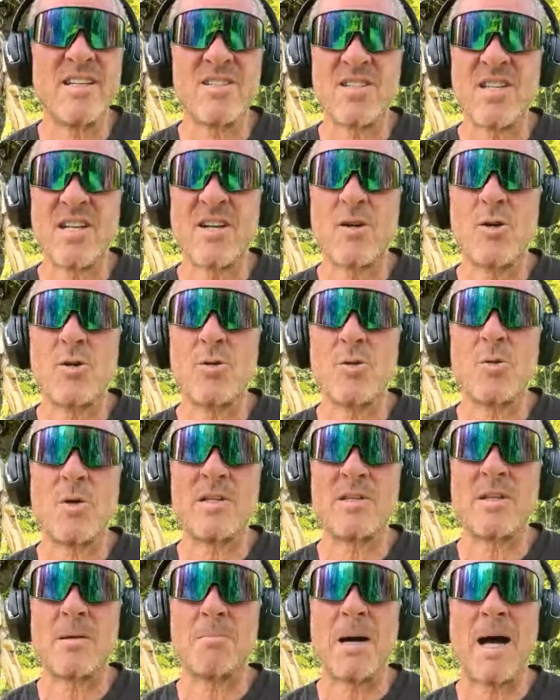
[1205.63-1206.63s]
dissing who
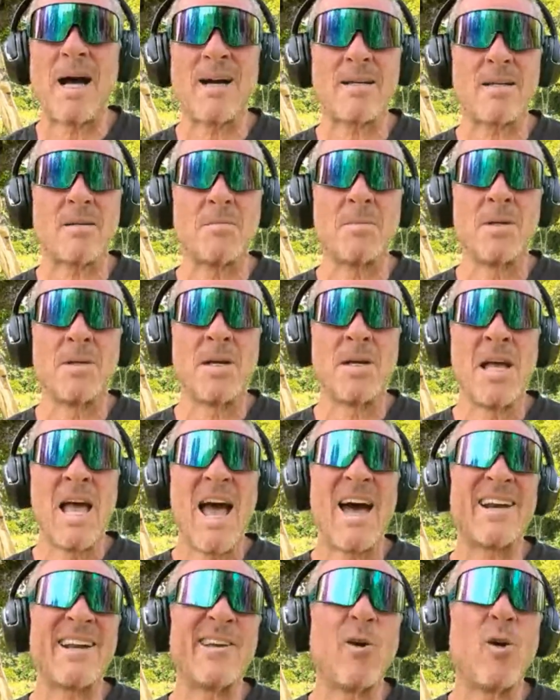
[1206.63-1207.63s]
at the bottom,
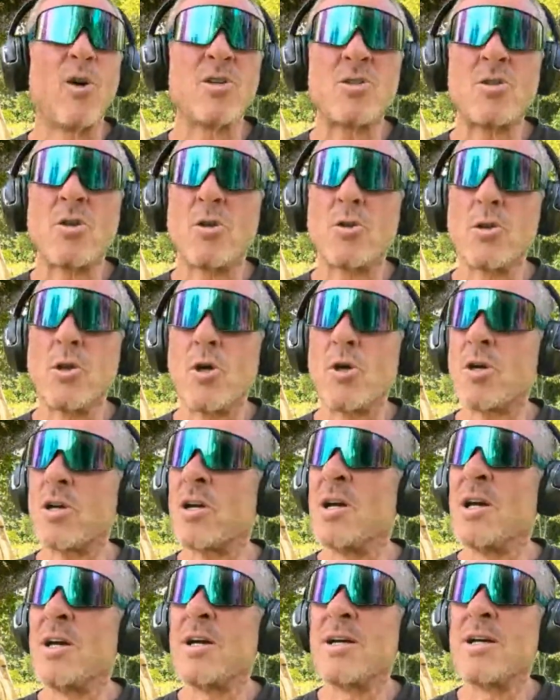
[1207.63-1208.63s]
and I also
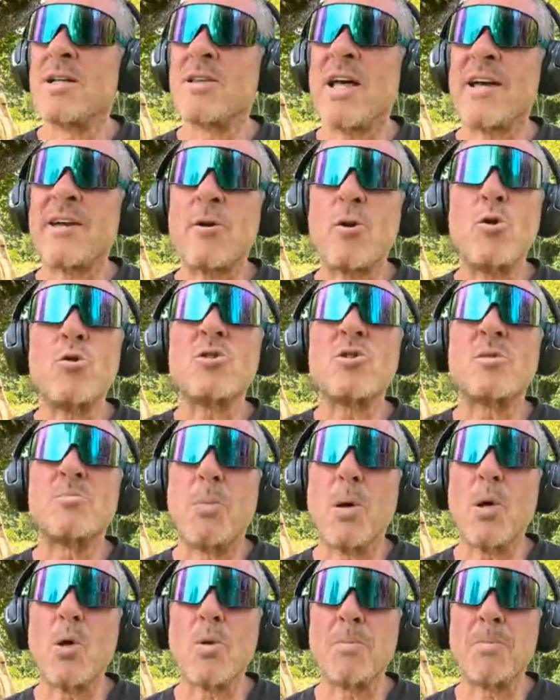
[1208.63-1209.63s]
look like who's
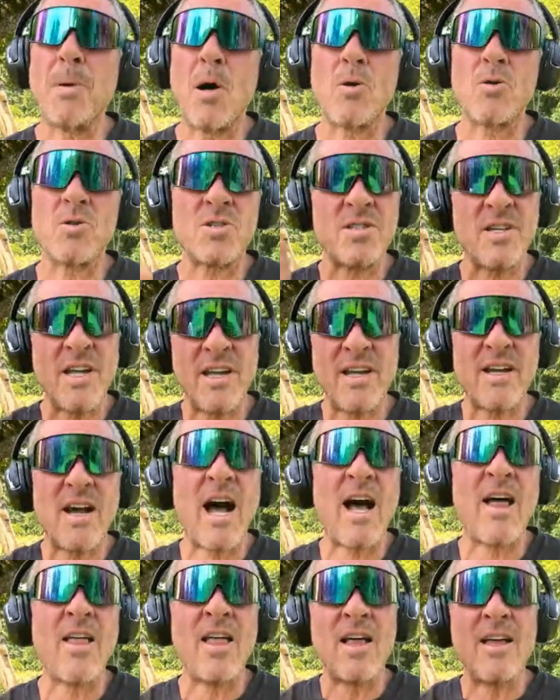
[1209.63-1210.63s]
bull posting,
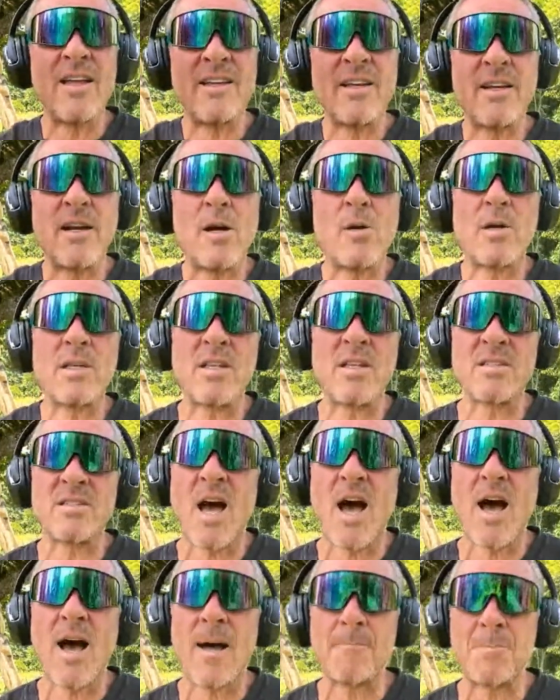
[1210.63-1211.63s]
at the
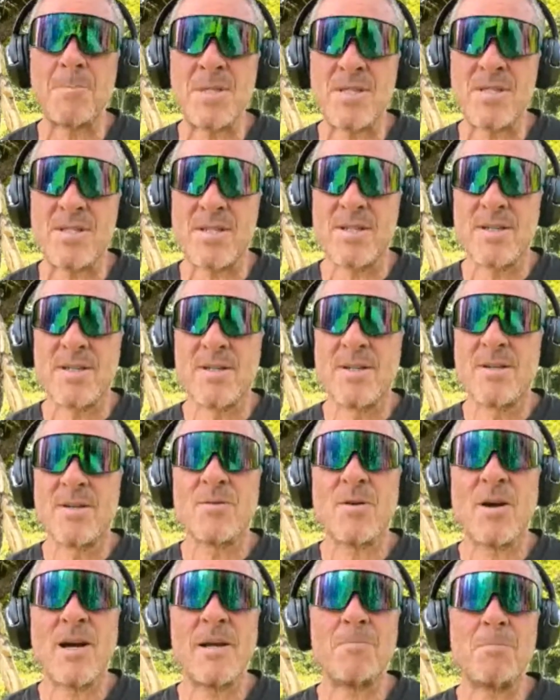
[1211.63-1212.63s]
tops,
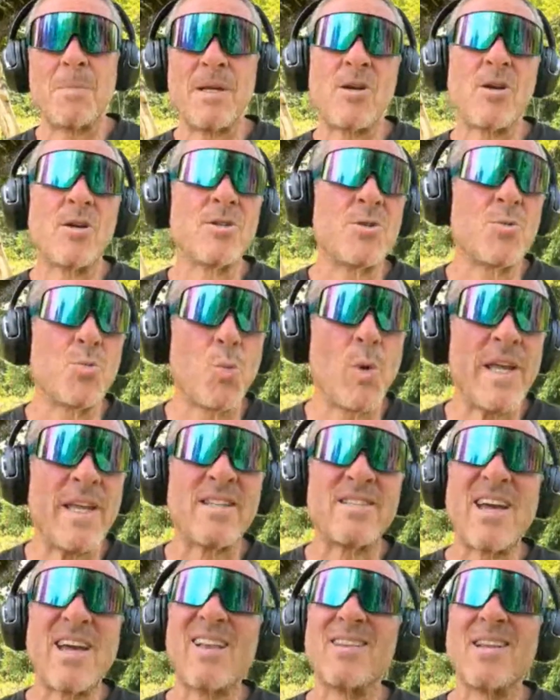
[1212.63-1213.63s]
right? Because we
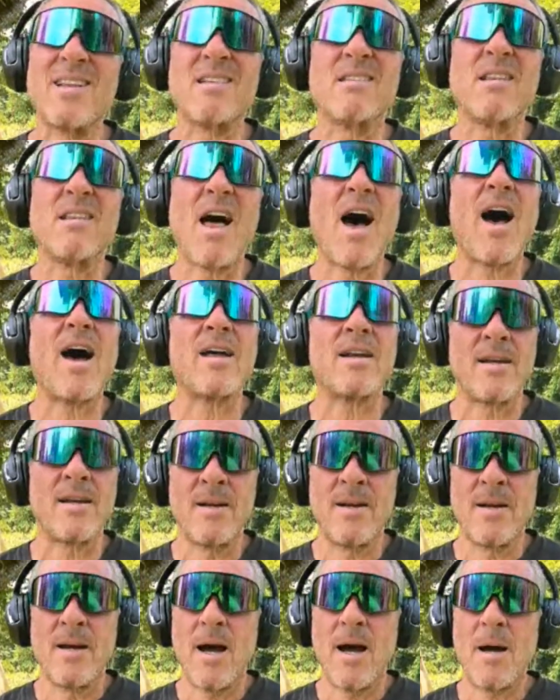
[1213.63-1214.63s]
can tell a lot
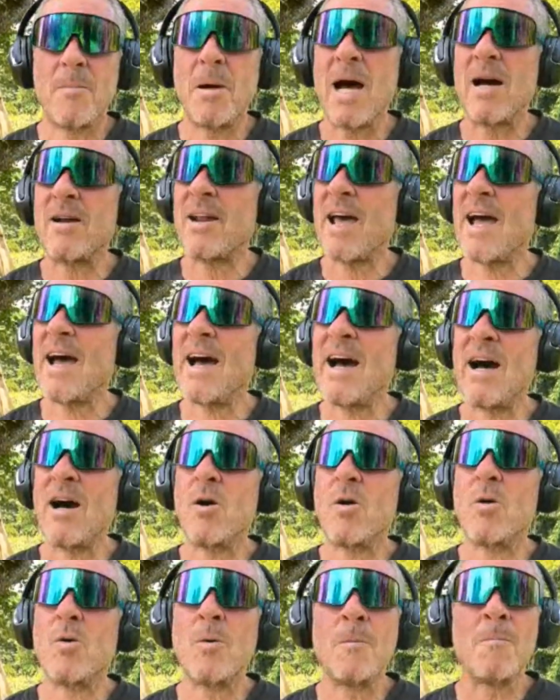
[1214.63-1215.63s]
about
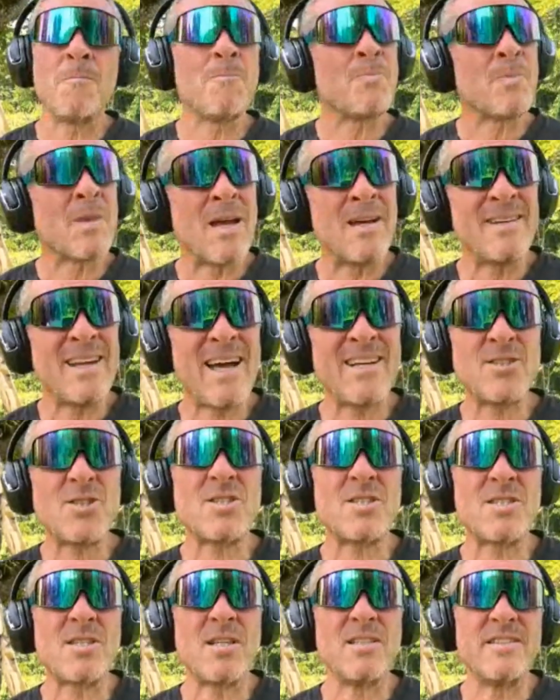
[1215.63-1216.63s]
how not
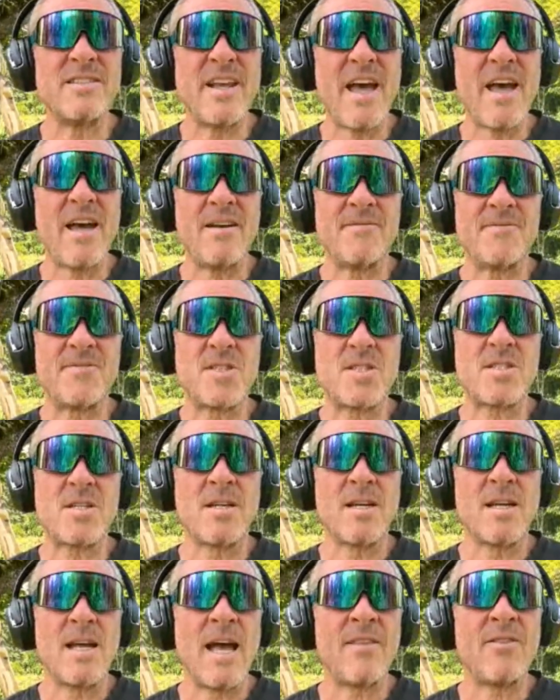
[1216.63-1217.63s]
just the devs
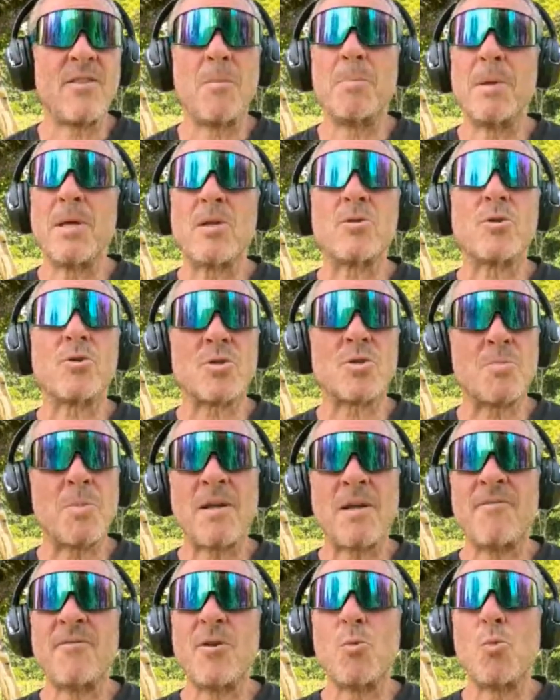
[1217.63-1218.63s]
and the builders,
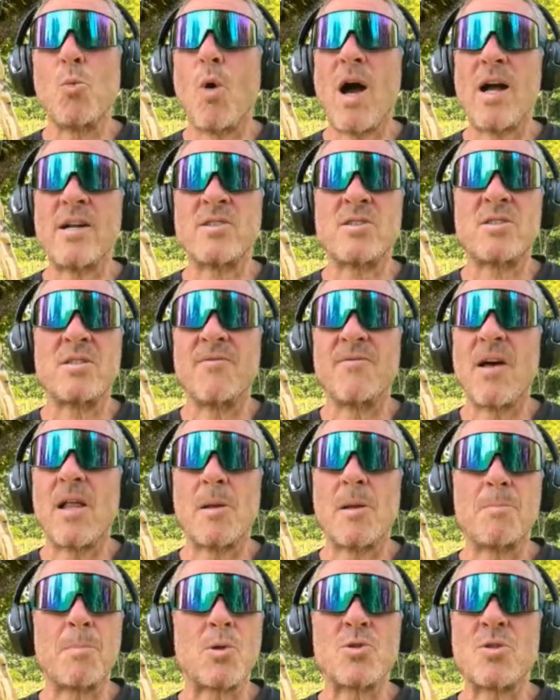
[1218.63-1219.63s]
but if you watch
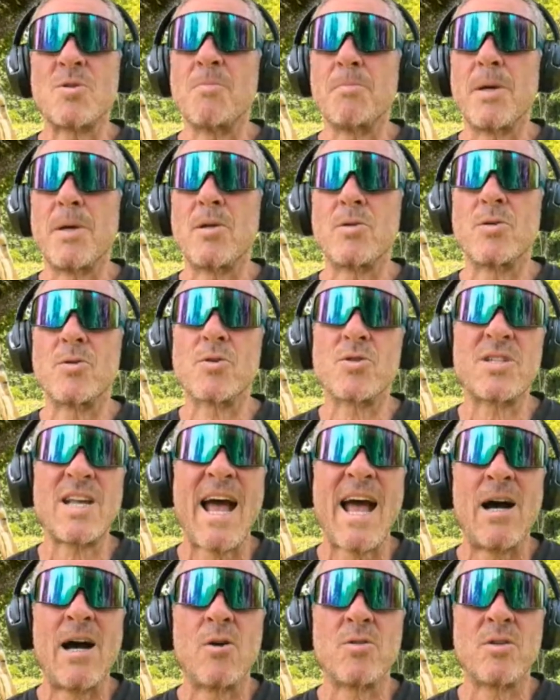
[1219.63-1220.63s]
developers and builders,
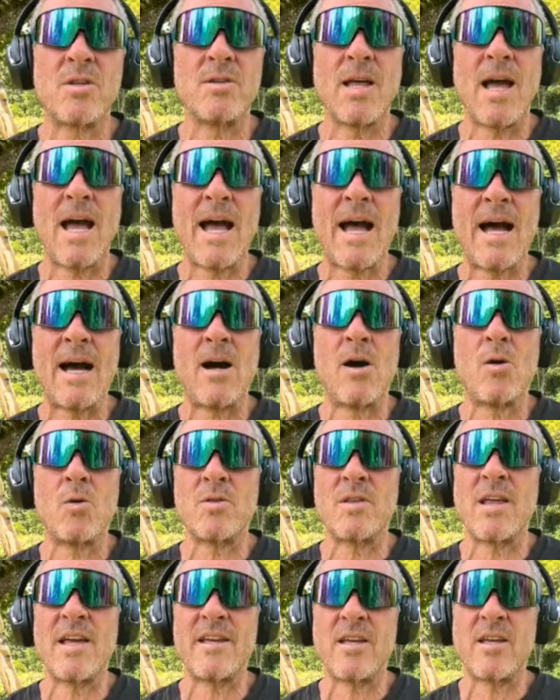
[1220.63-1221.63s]
how
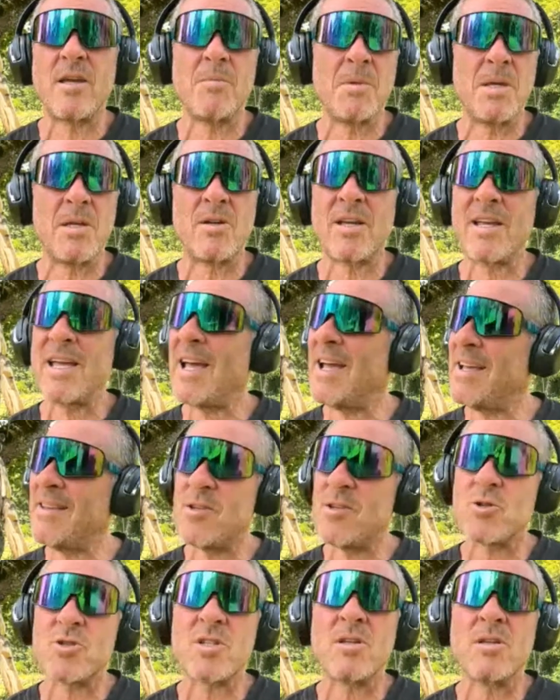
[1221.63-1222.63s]
they
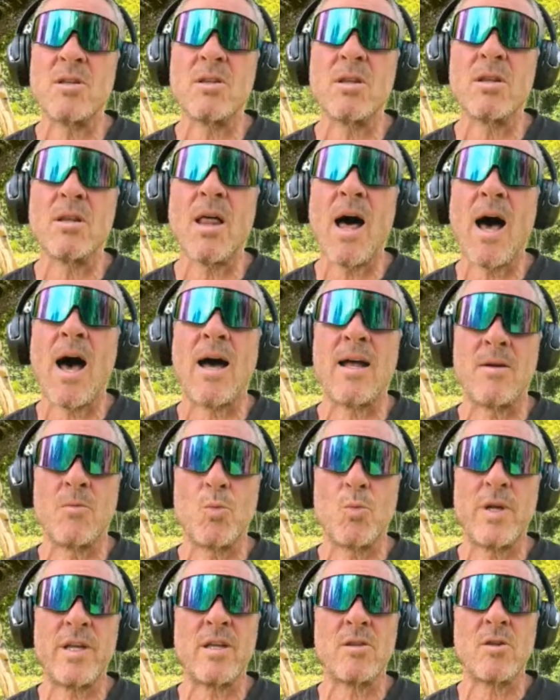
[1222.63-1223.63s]
communicate, there's a lot
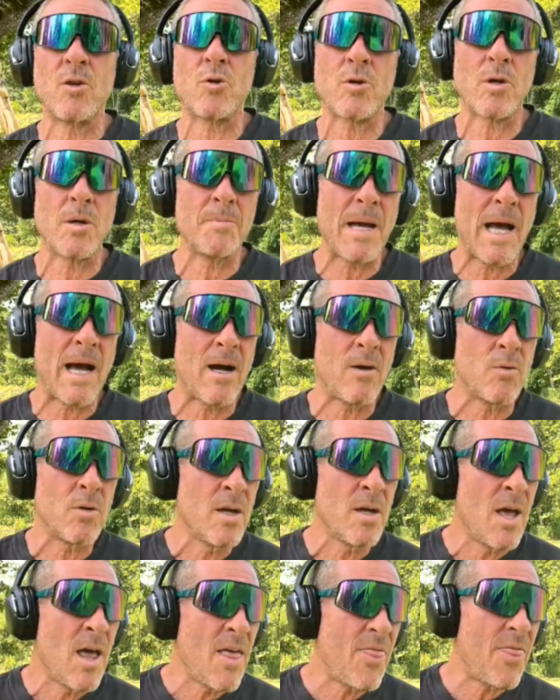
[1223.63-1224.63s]
we can learn about
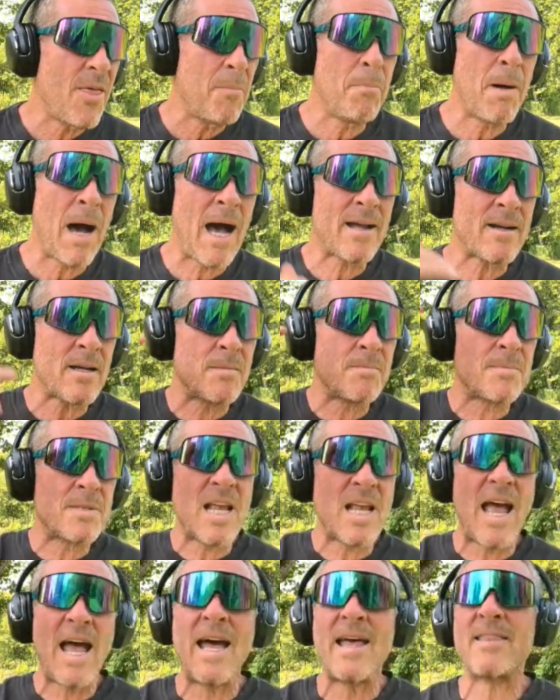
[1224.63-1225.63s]
the
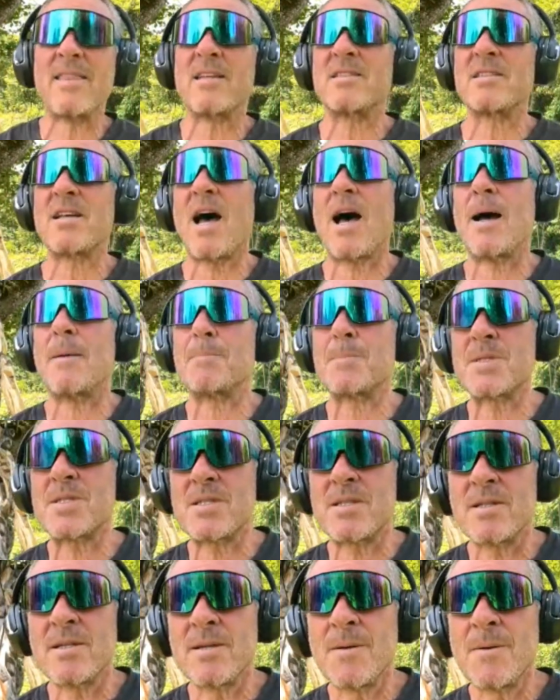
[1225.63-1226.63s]
bottoms and the
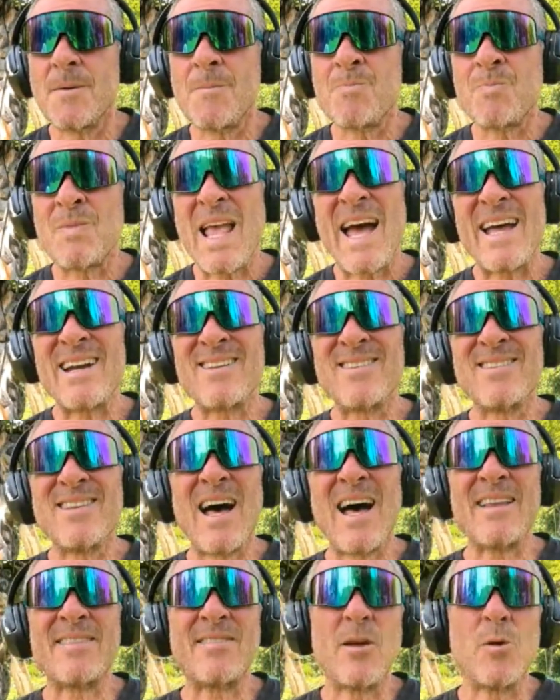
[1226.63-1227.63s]
tops, and a
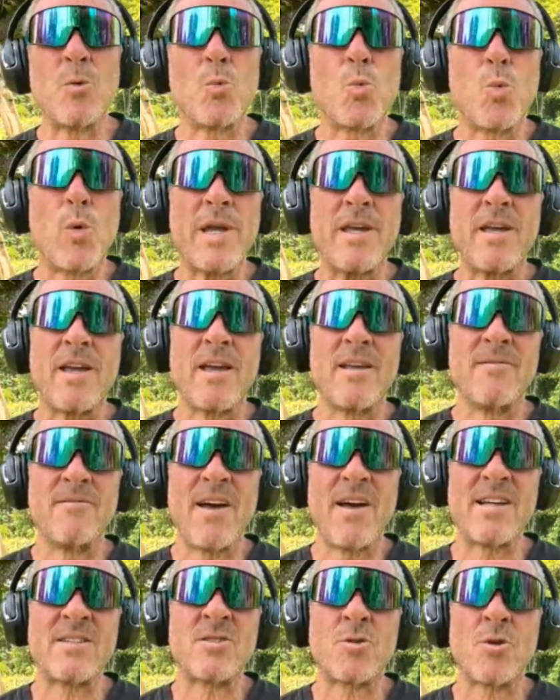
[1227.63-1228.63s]
lot that we
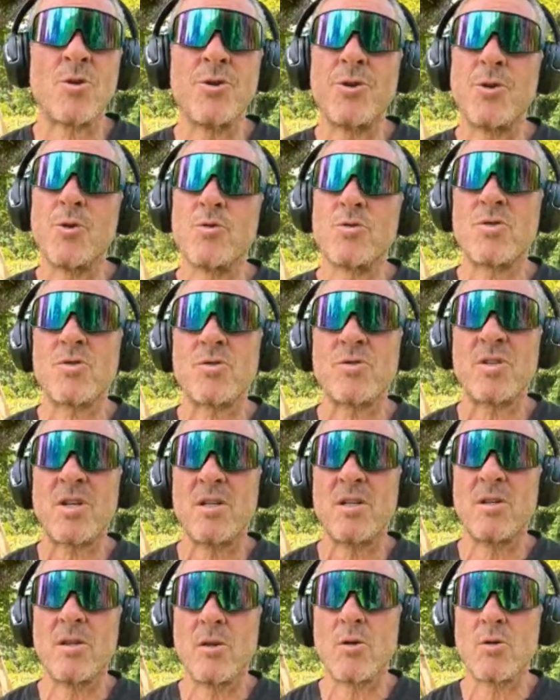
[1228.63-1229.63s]
investor users
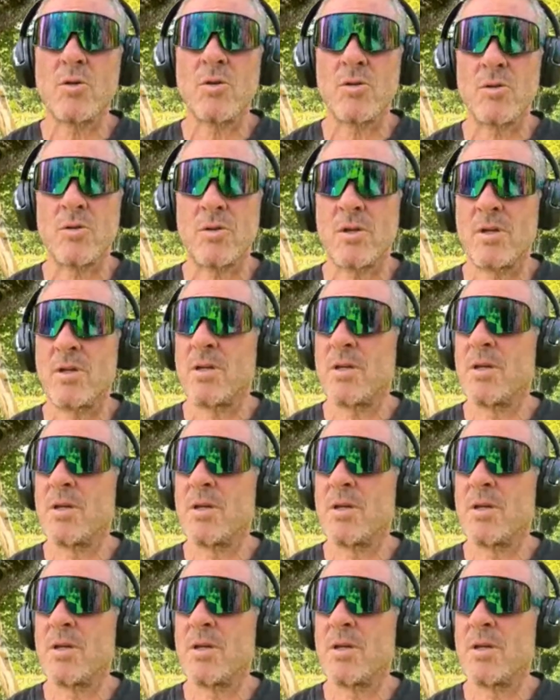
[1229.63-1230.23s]
can learn